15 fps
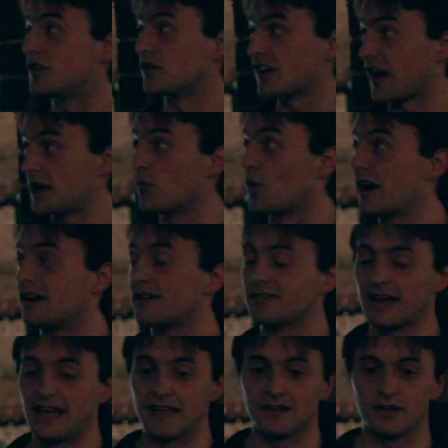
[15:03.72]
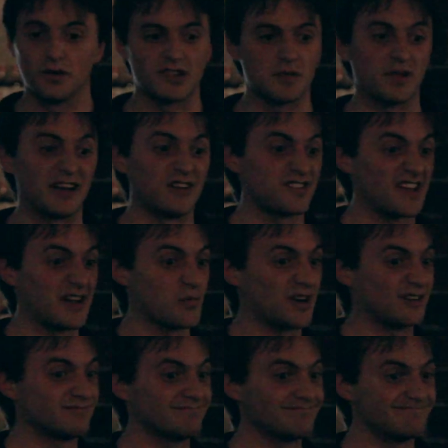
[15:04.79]
your time well, and use the player's time
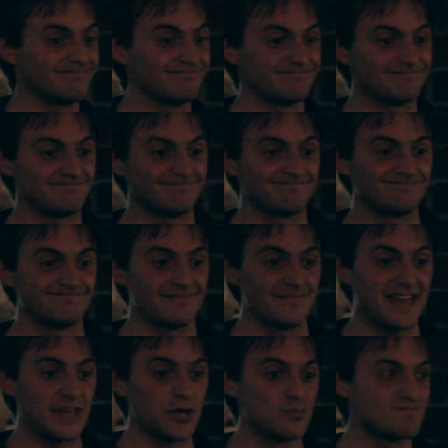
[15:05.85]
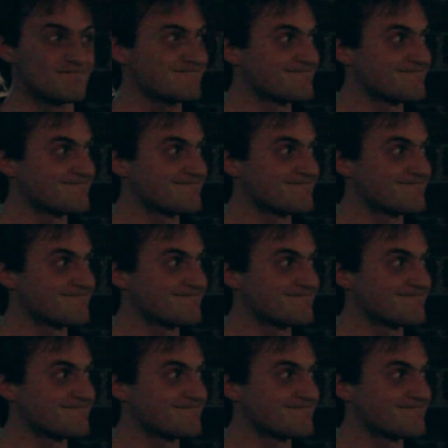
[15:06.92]
well. Thank you.